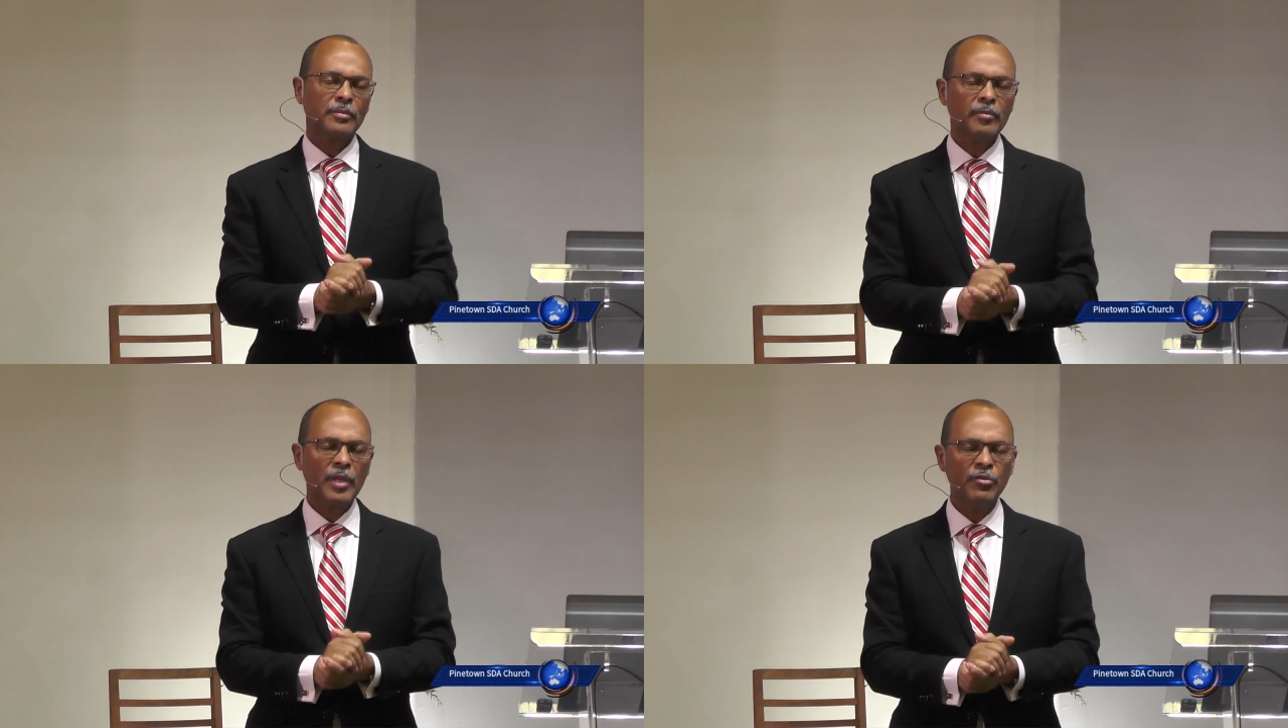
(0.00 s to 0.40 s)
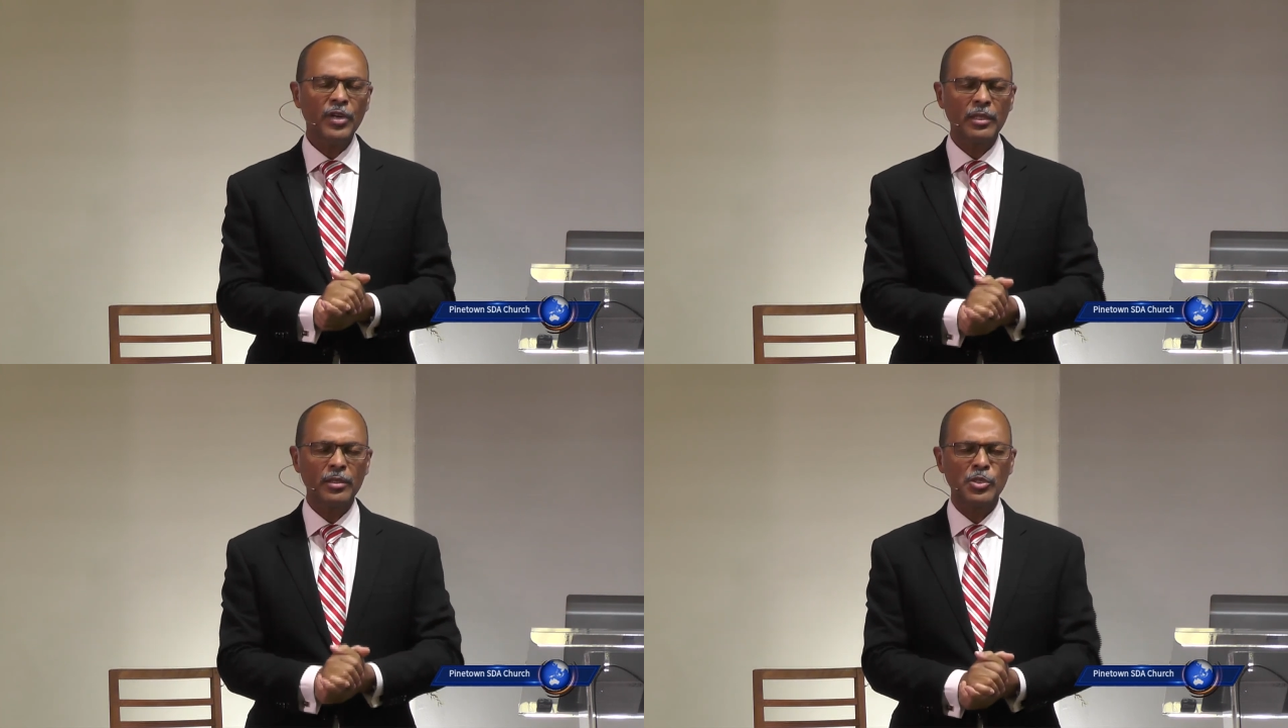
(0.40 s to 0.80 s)
Father,
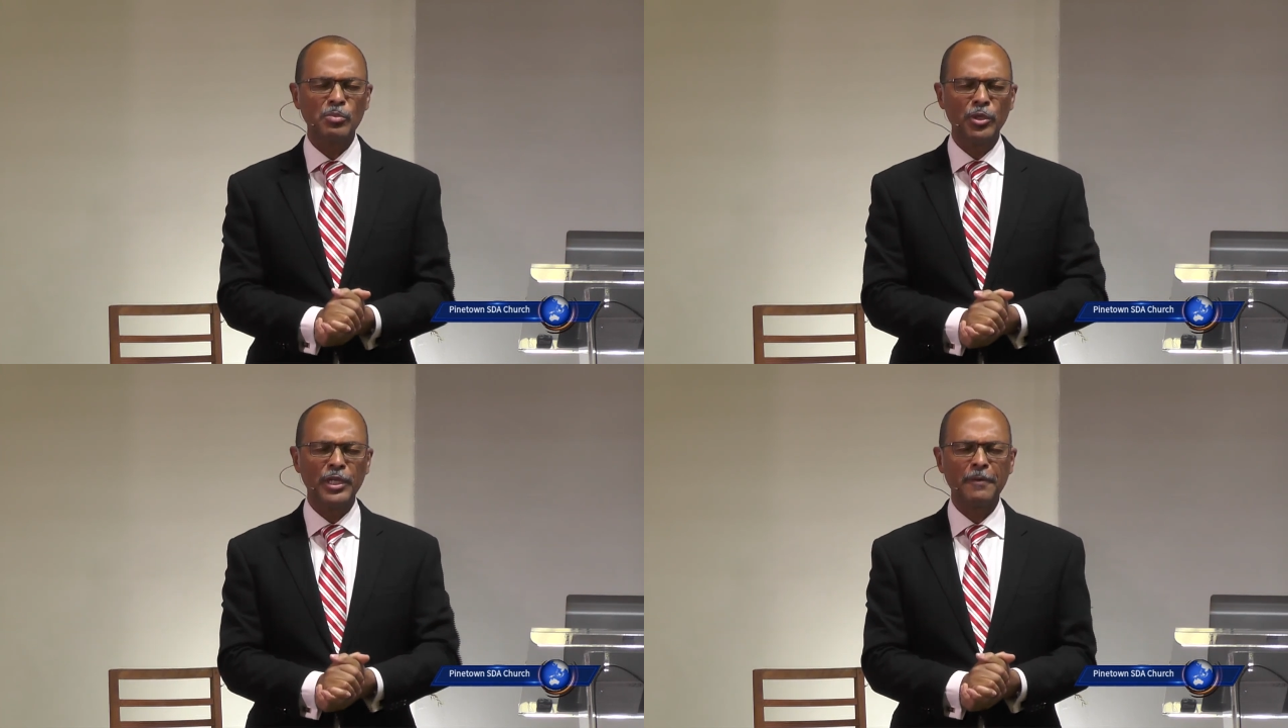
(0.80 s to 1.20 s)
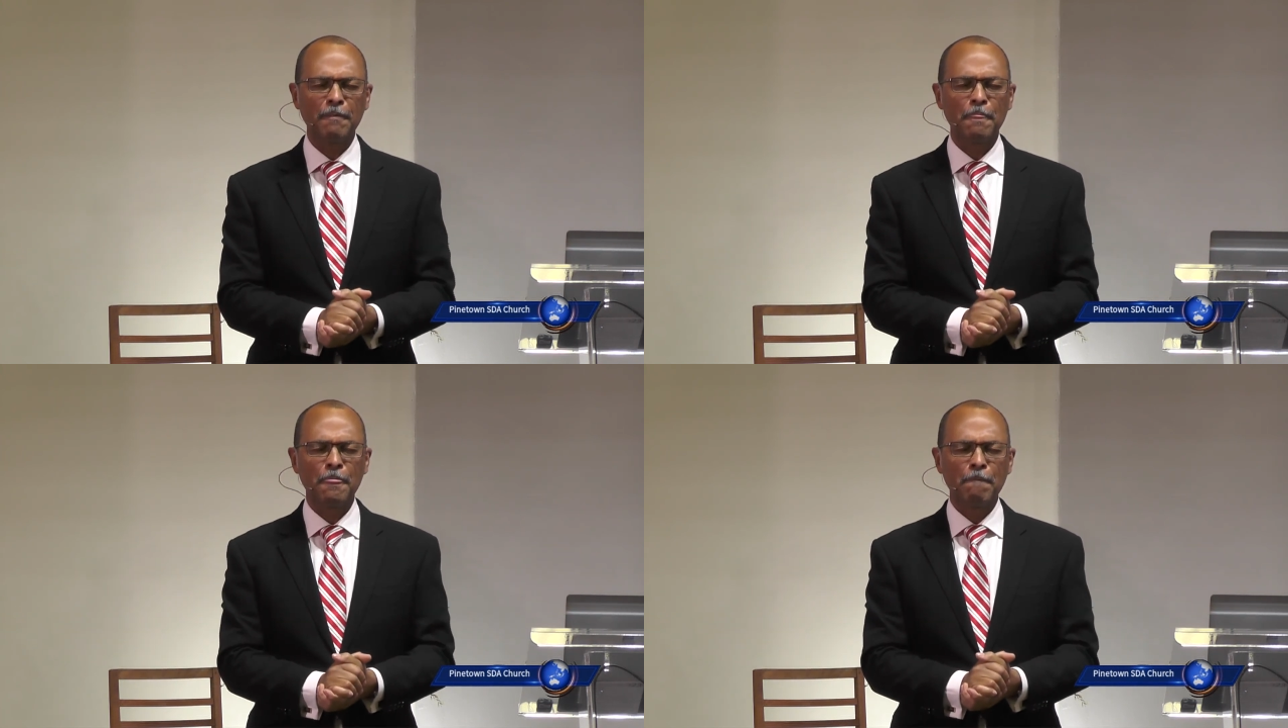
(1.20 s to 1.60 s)
this morning,
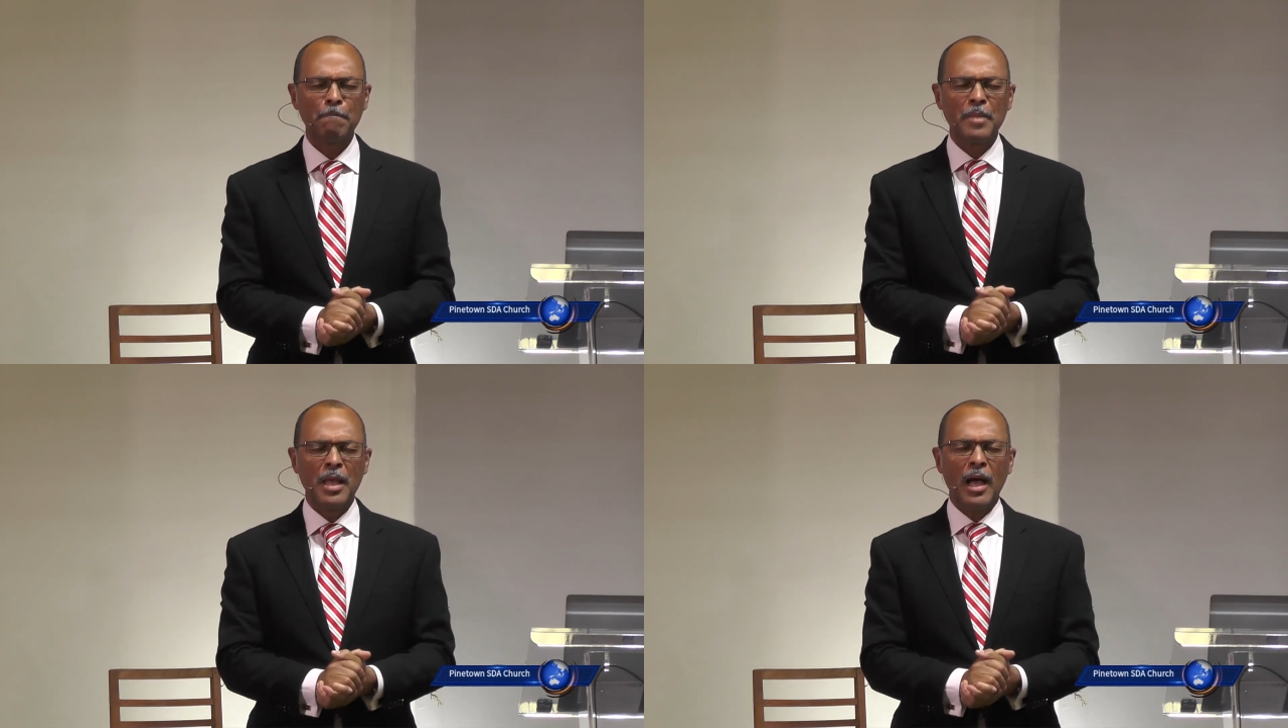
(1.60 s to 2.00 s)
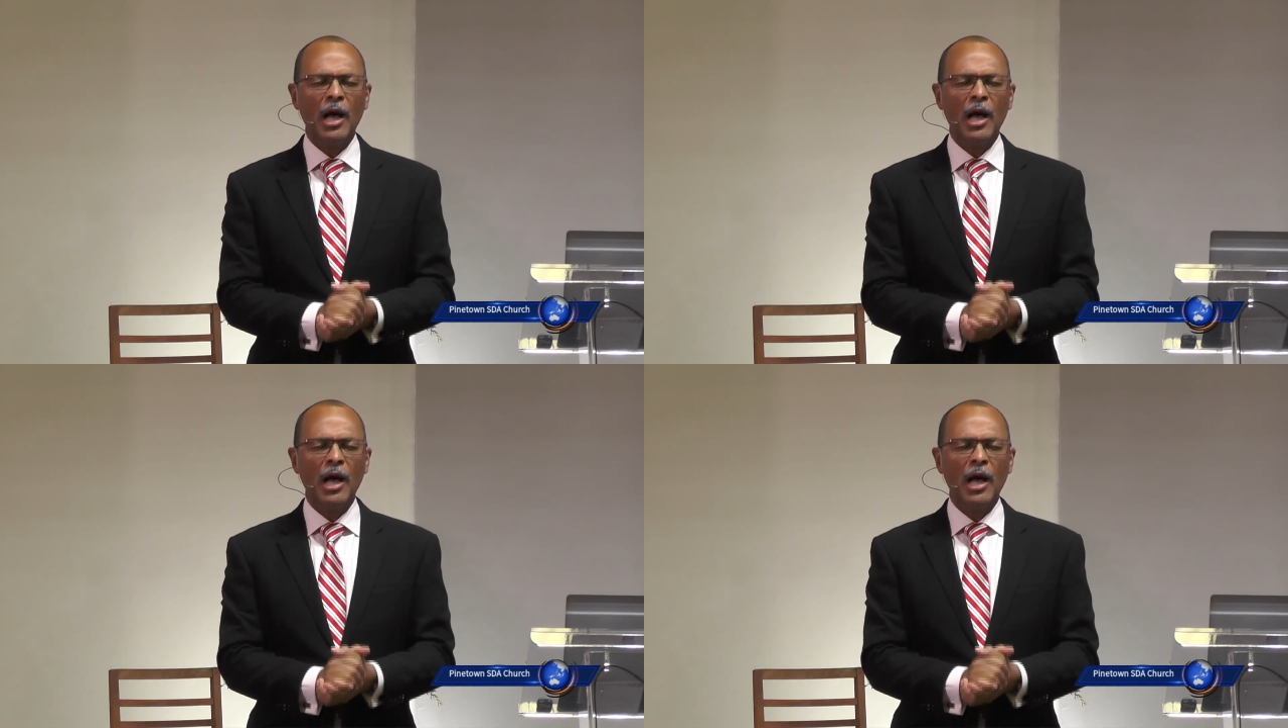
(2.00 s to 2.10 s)
our